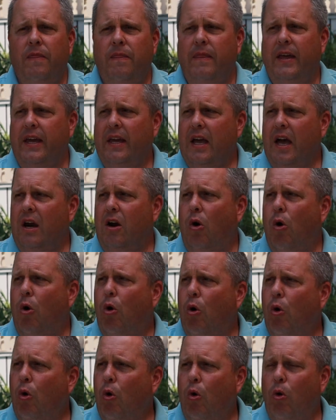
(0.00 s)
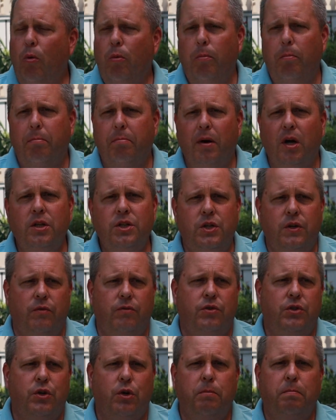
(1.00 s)
They got a whole bunch
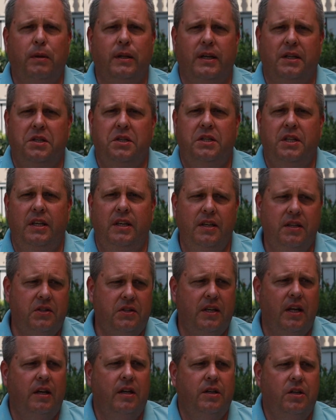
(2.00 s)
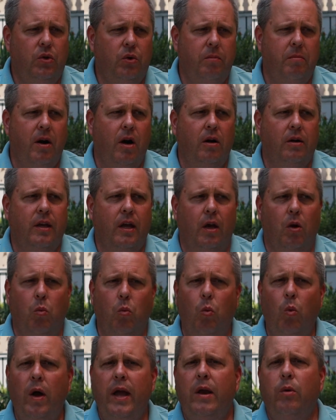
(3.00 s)
of surplus tea, sent it to America at
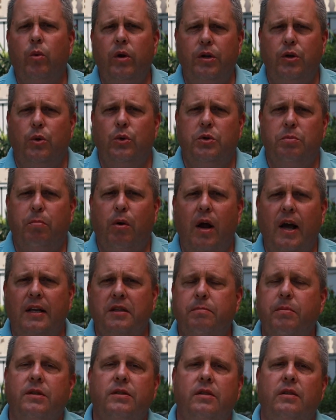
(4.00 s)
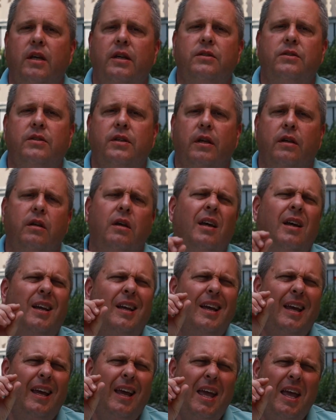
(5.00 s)
way reduced price, but then said,
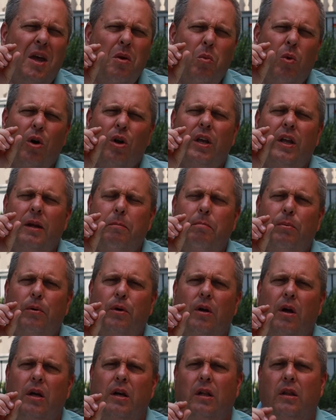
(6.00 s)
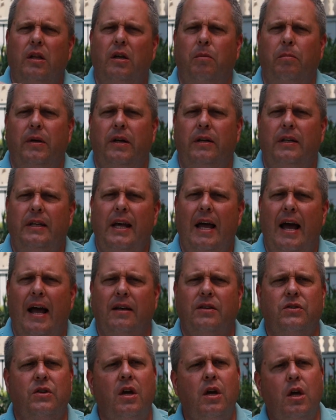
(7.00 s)
and we're going to put on a little bit of
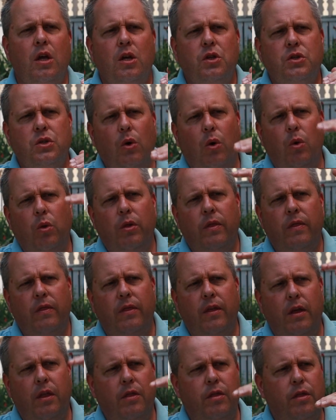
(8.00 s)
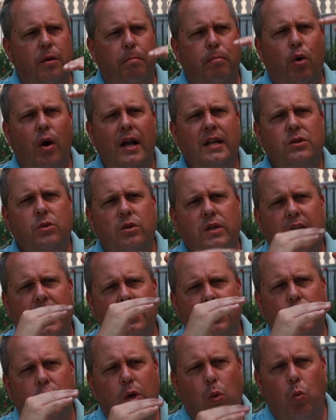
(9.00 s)
tax. So the price was
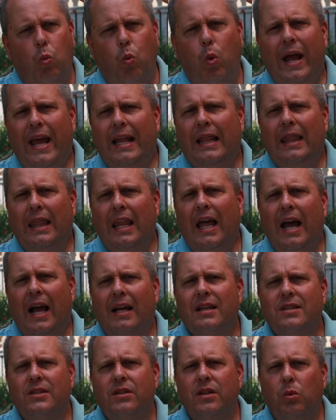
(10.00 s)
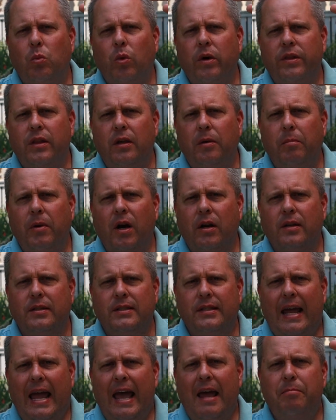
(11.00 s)
actually way less than what the
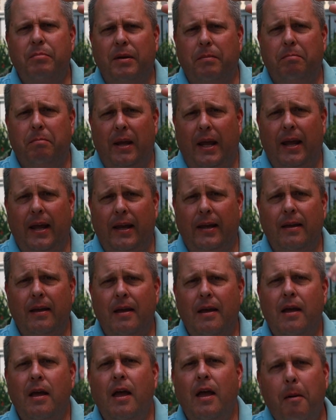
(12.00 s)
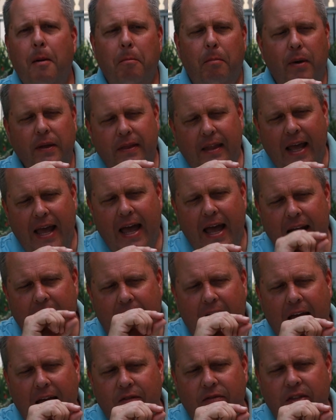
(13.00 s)
Americans had been paying, but they had
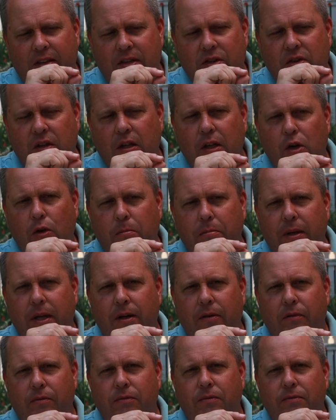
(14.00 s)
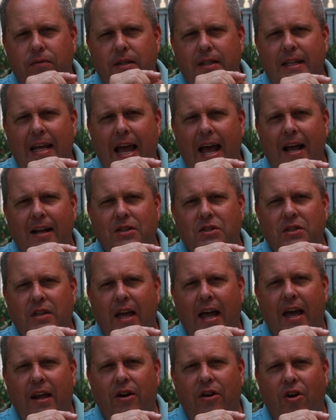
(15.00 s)
to have this little bit of tax
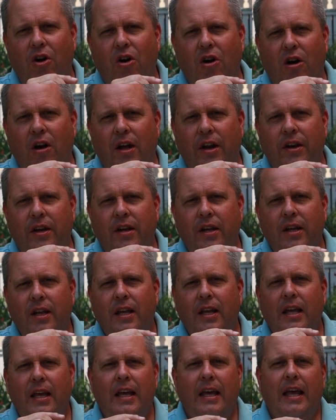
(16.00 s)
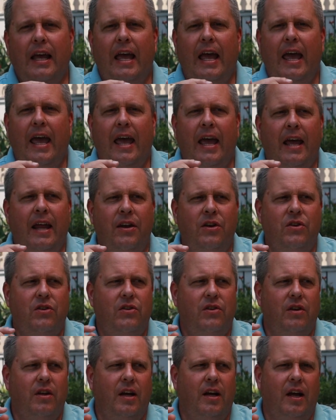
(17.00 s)
added on. And
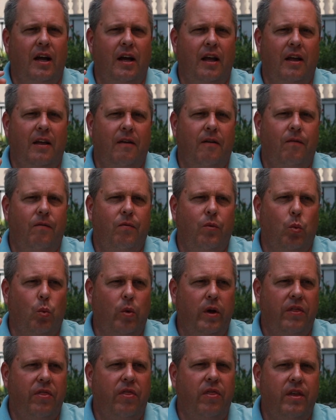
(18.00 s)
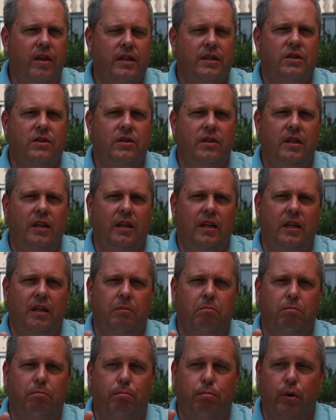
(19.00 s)
with this, the
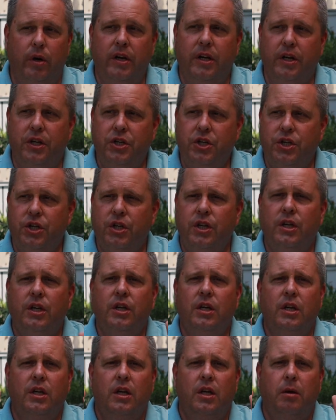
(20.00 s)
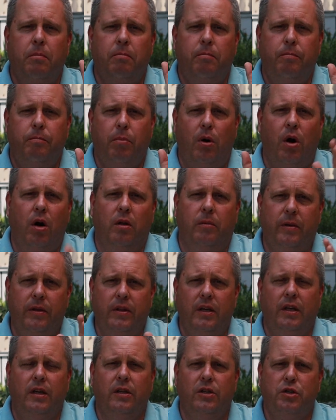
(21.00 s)
British Parliament,
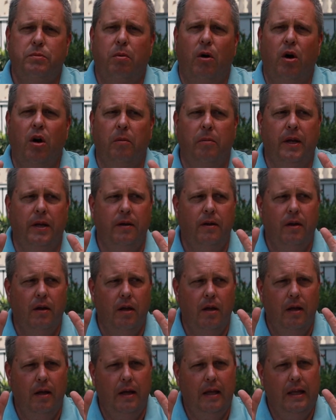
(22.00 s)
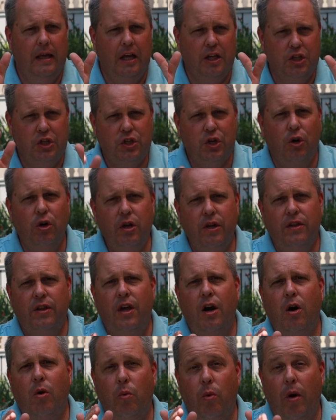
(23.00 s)
the English Parliament, asserted
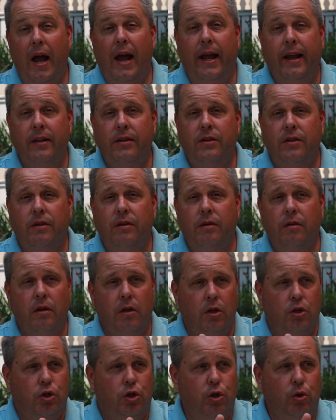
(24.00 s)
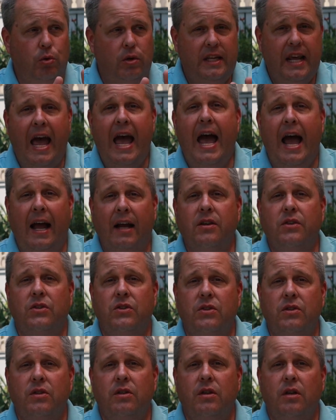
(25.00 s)
their right to
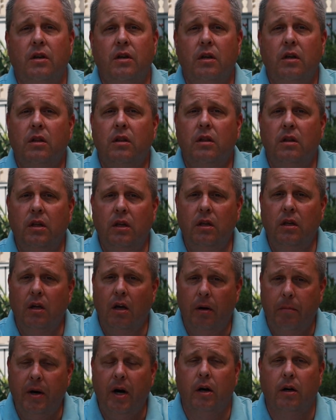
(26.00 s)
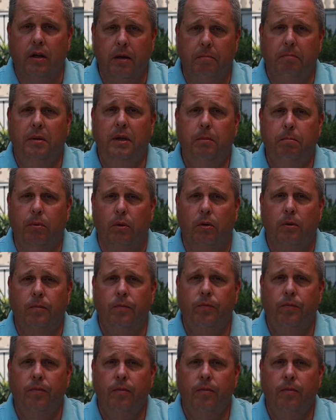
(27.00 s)
tax the American people.